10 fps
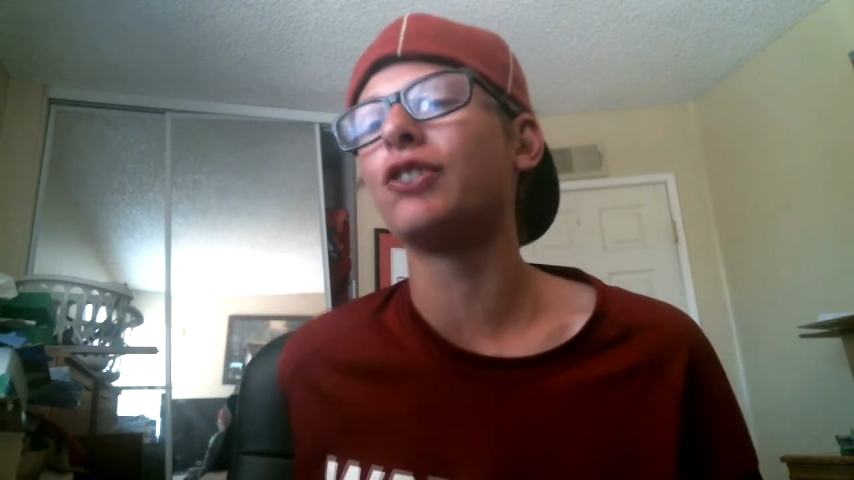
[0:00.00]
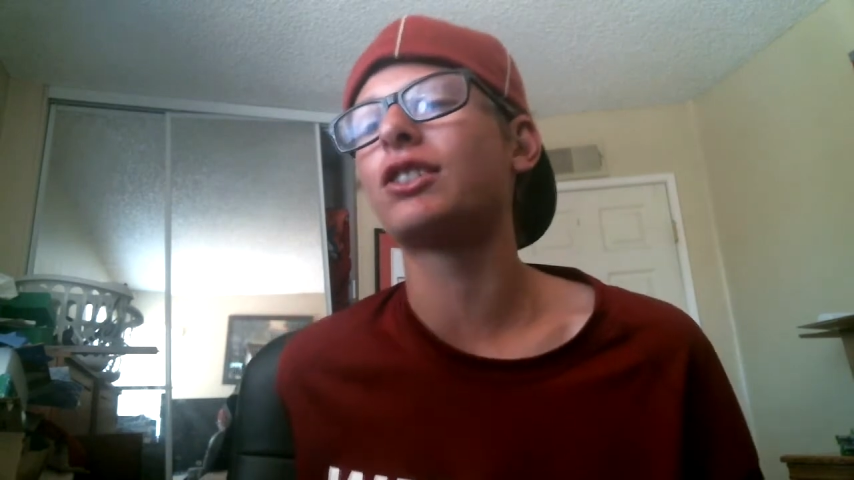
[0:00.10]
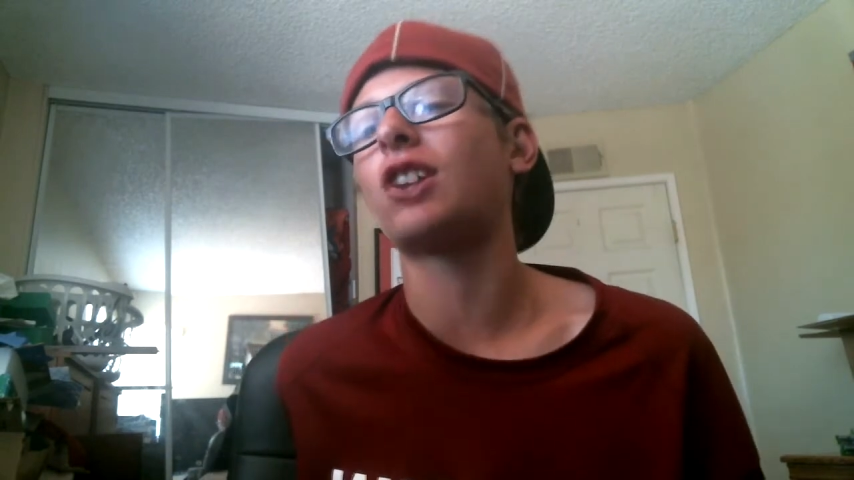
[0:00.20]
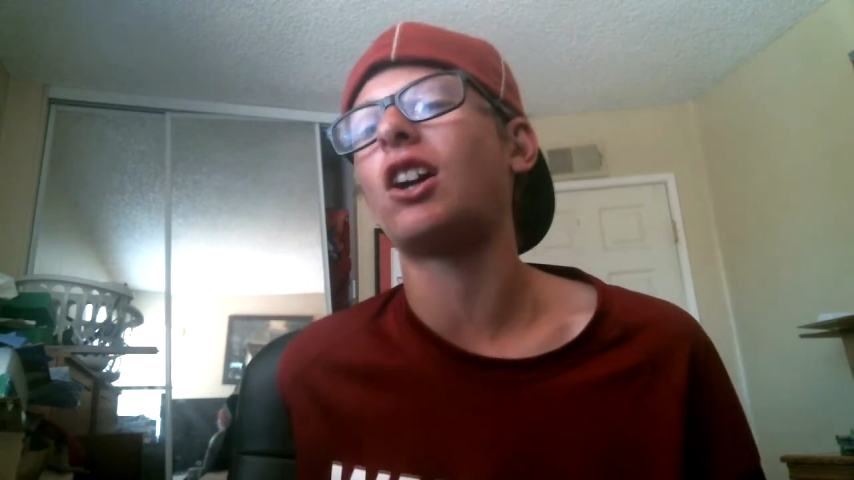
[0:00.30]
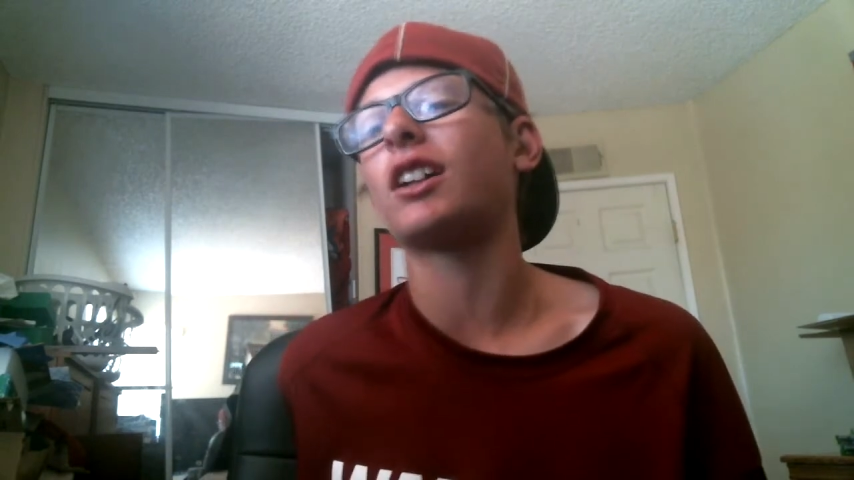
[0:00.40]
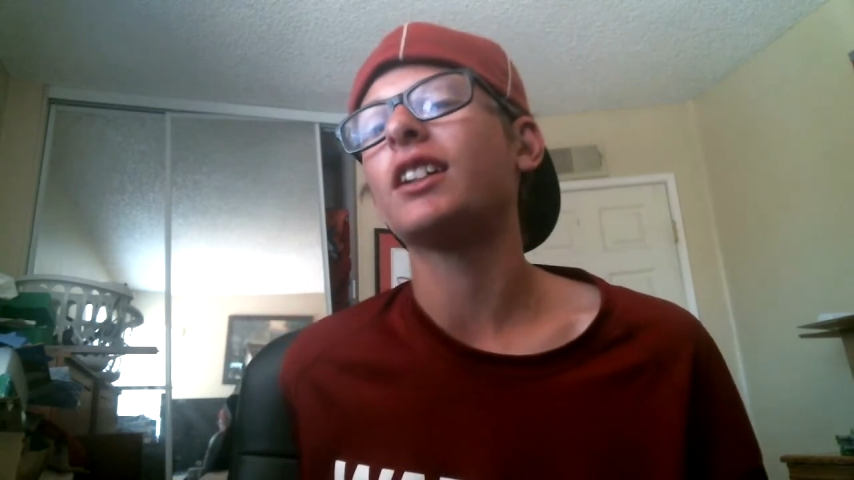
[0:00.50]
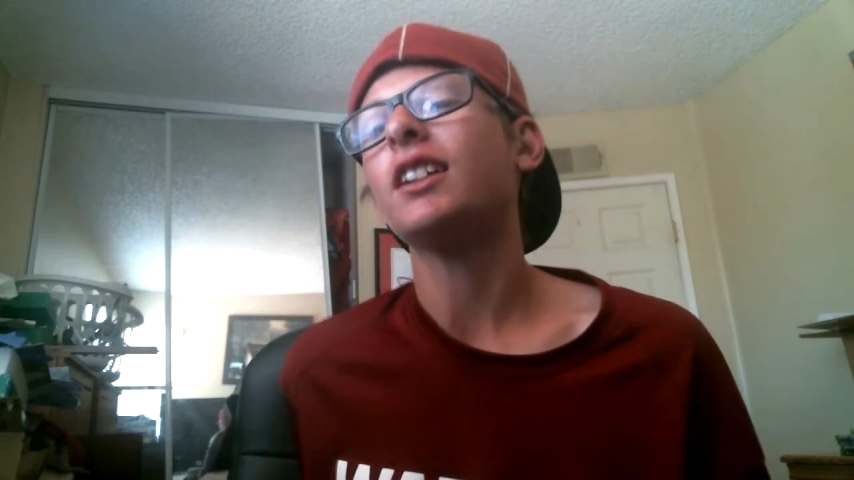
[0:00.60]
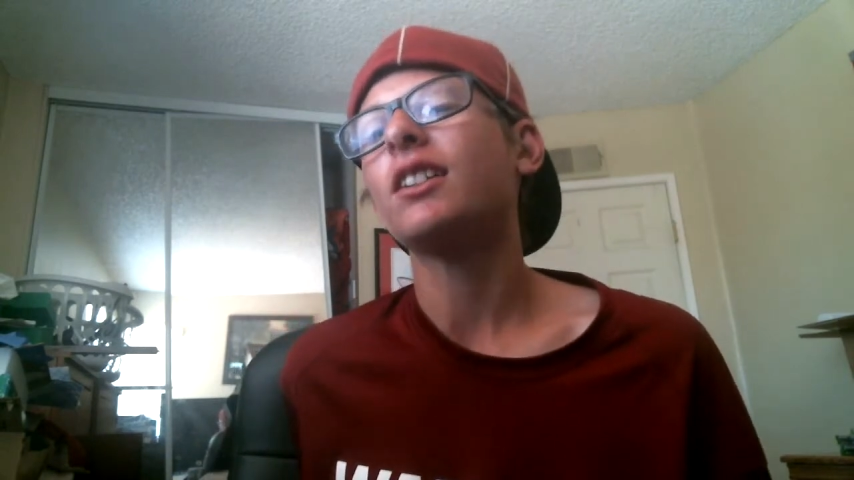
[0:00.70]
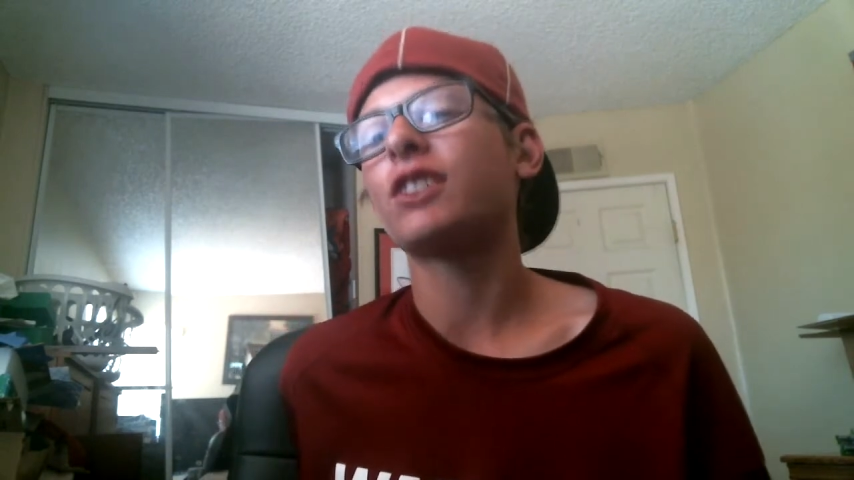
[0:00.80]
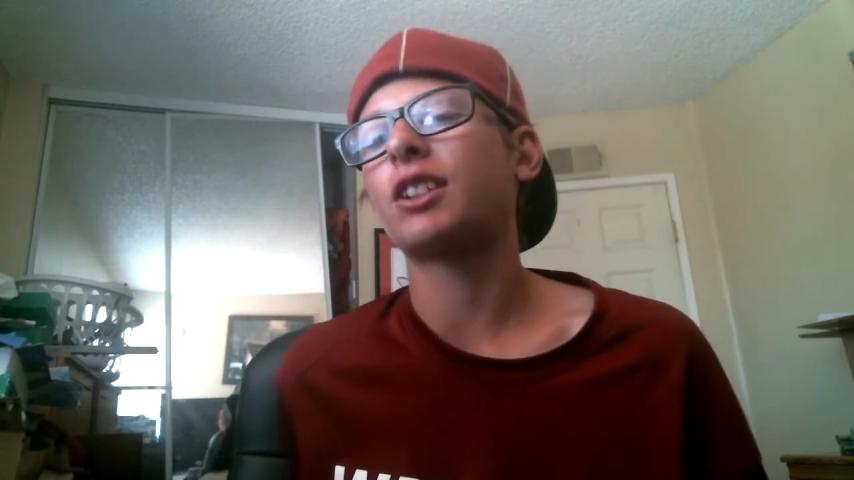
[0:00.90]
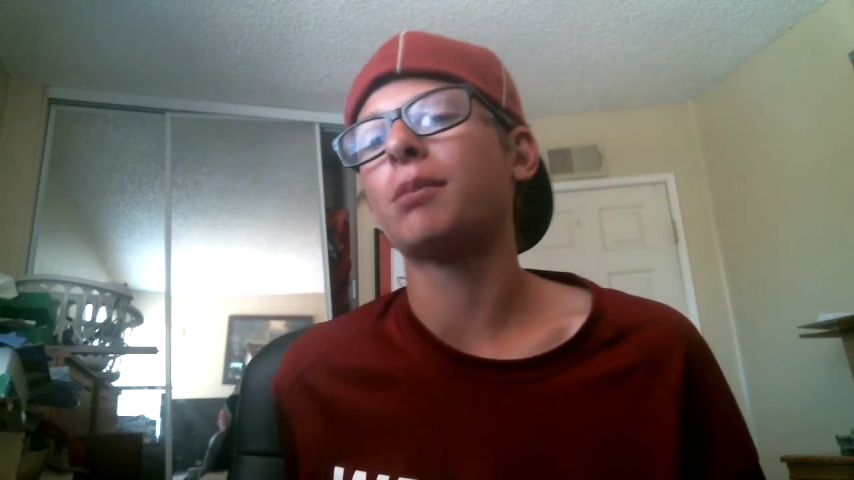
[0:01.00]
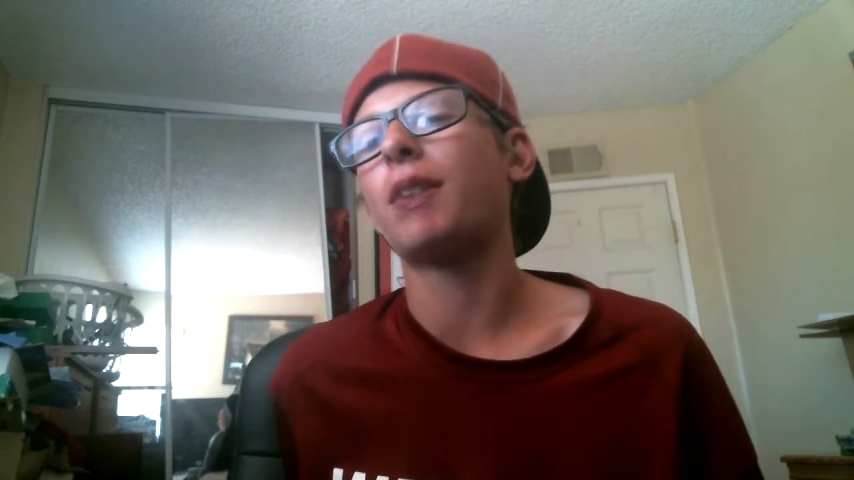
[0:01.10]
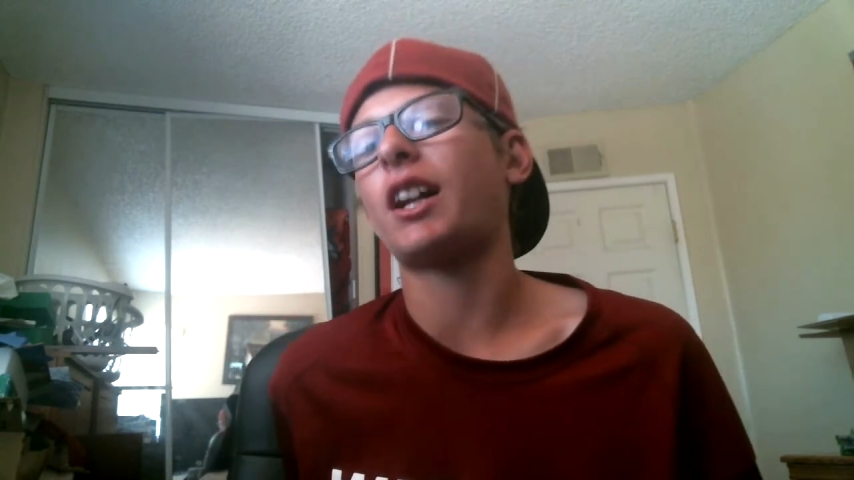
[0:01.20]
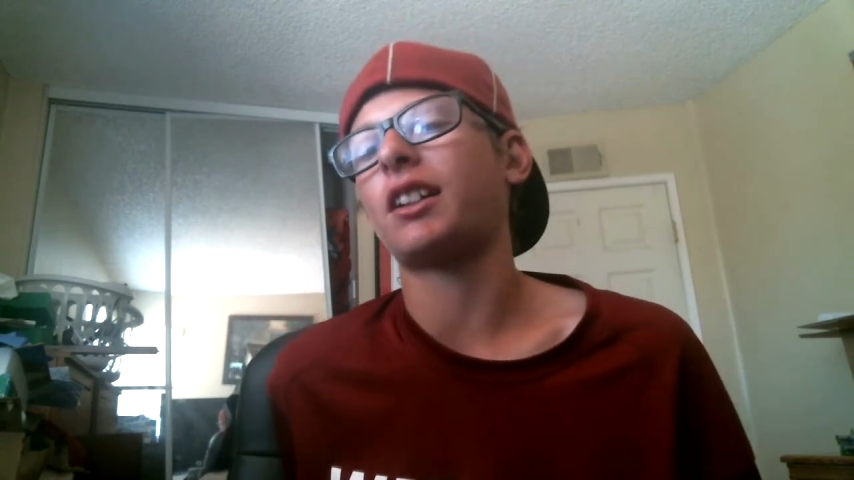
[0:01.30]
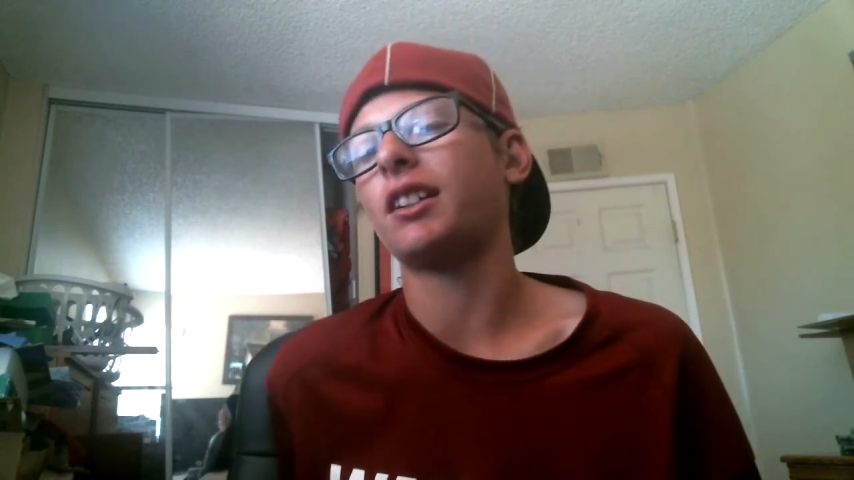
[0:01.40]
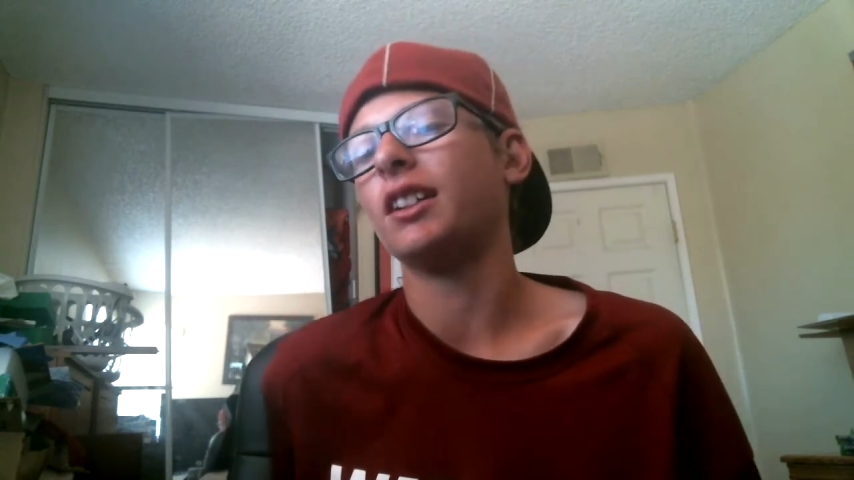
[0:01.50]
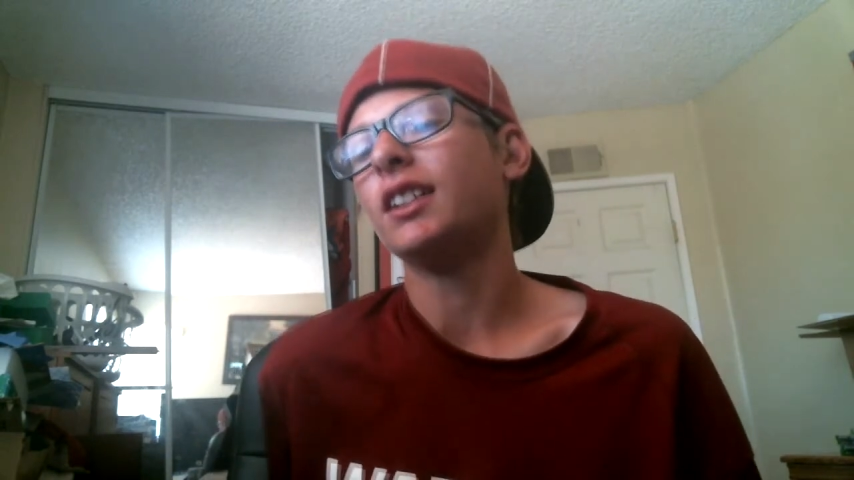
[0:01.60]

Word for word: song for Nautica.